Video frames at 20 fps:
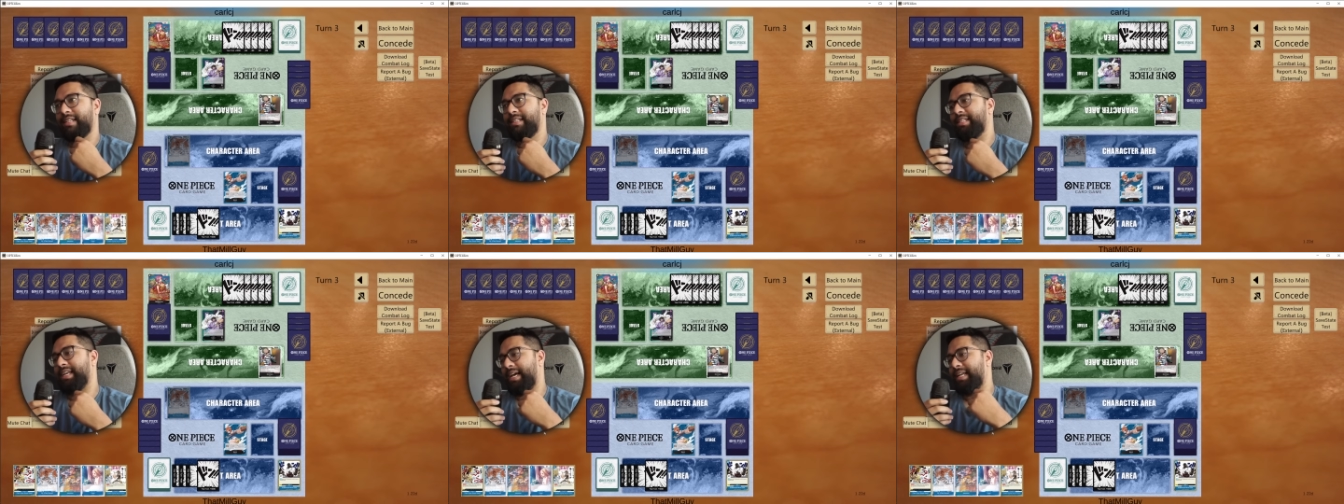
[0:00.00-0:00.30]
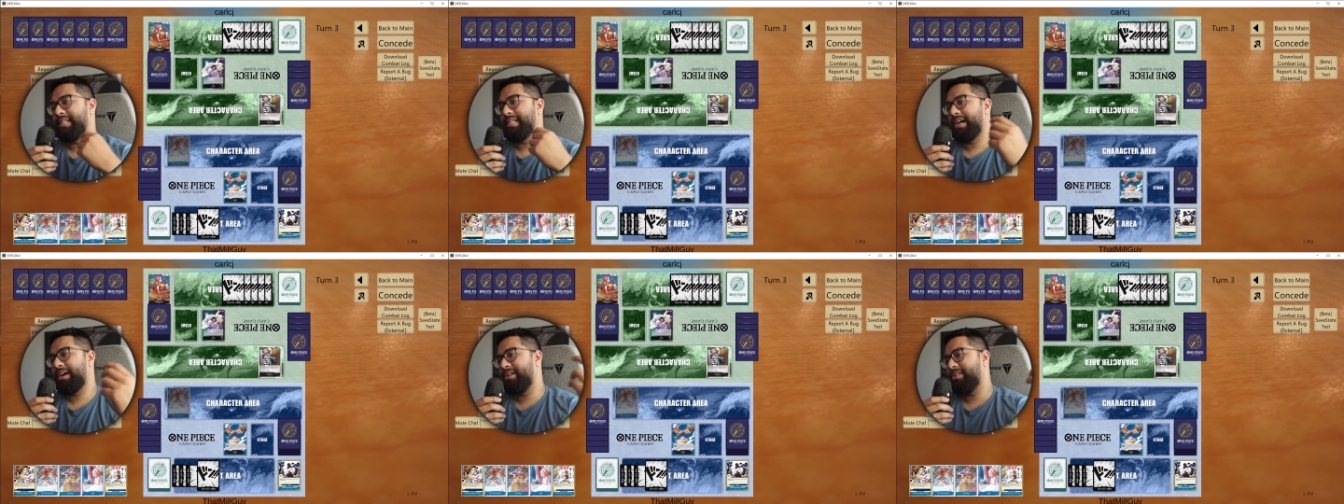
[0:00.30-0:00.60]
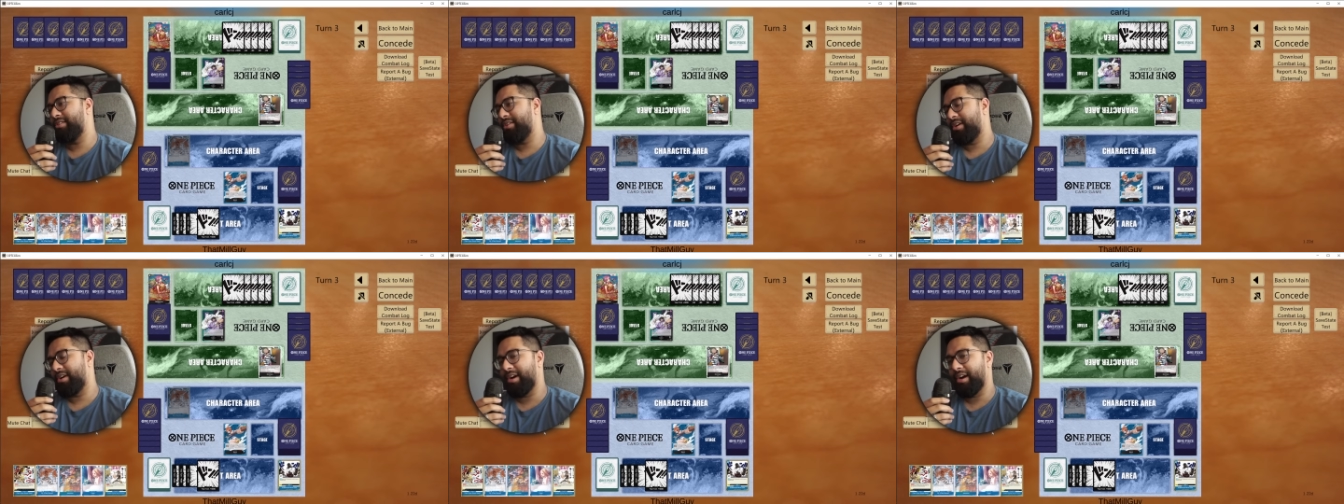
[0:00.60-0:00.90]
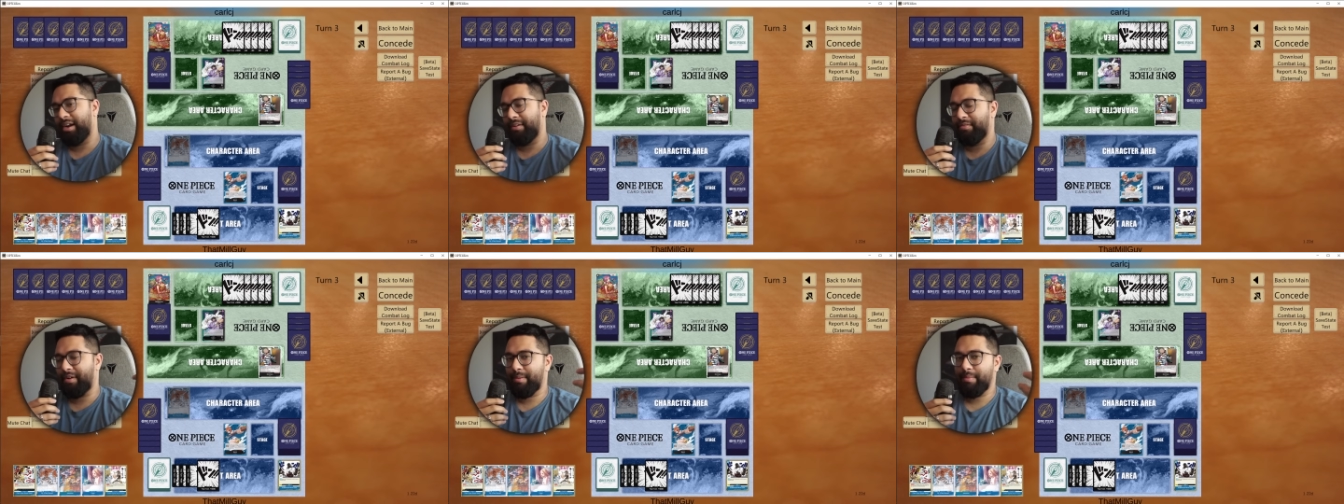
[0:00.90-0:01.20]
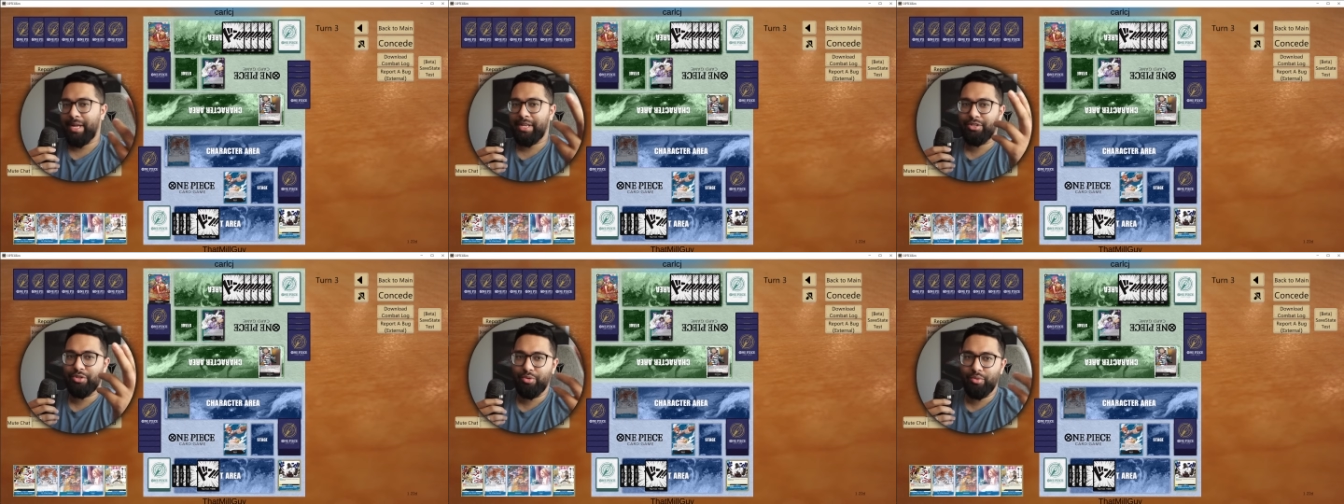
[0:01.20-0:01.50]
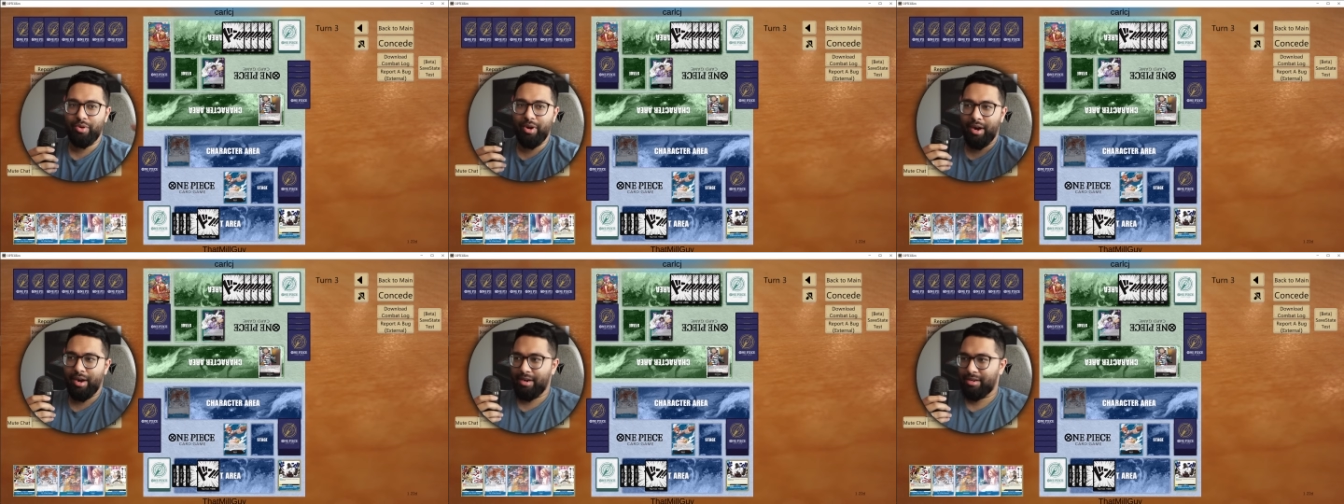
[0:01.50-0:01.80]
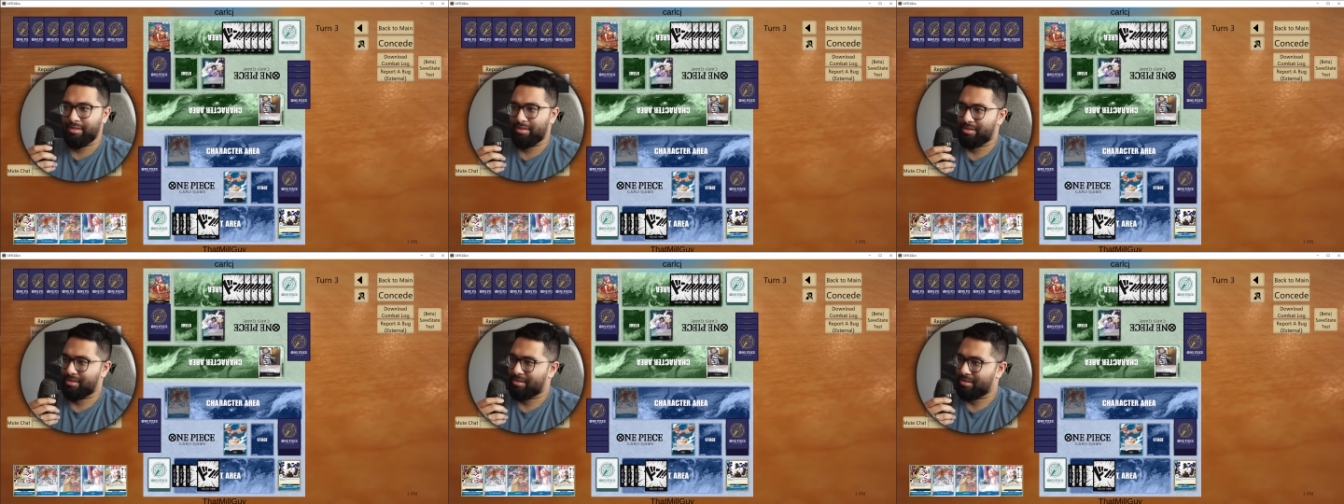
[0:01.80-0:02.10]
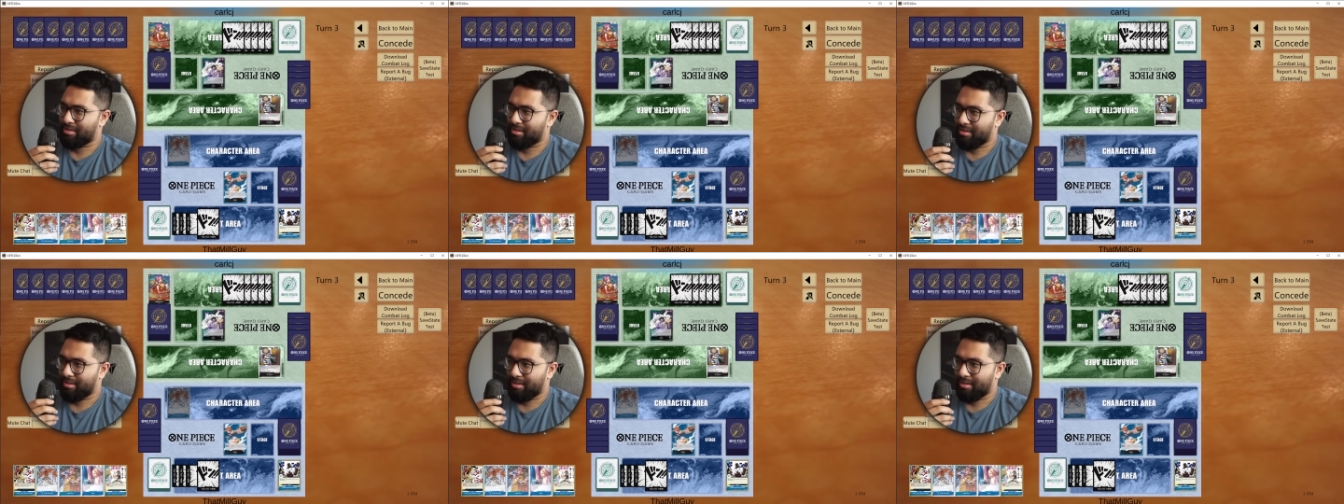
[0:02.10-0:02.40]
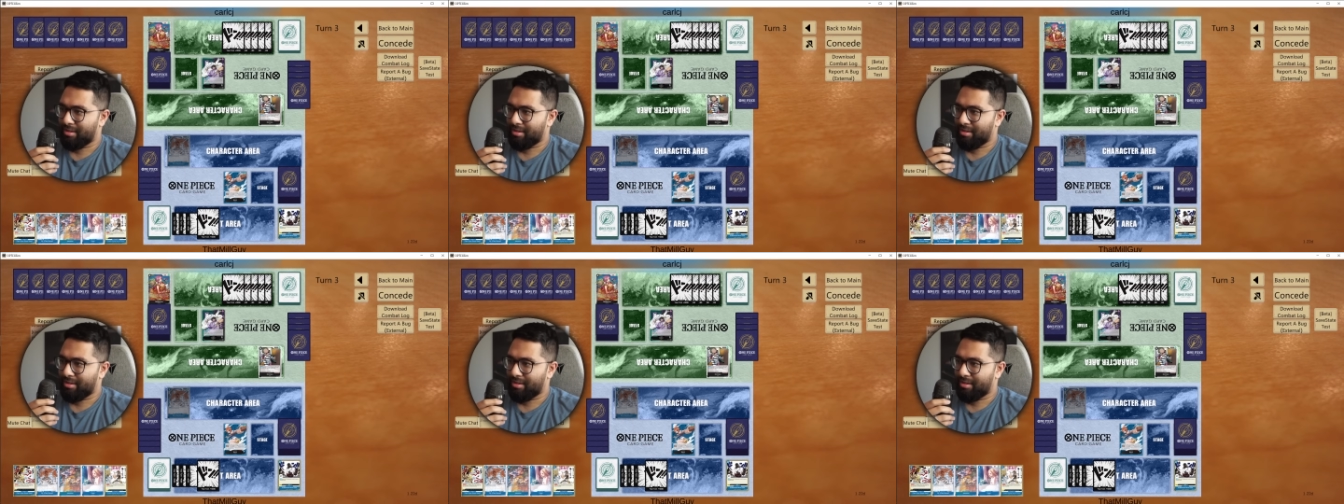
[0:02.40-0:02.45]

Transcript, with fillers: 10 down turn, if I'm at two cards,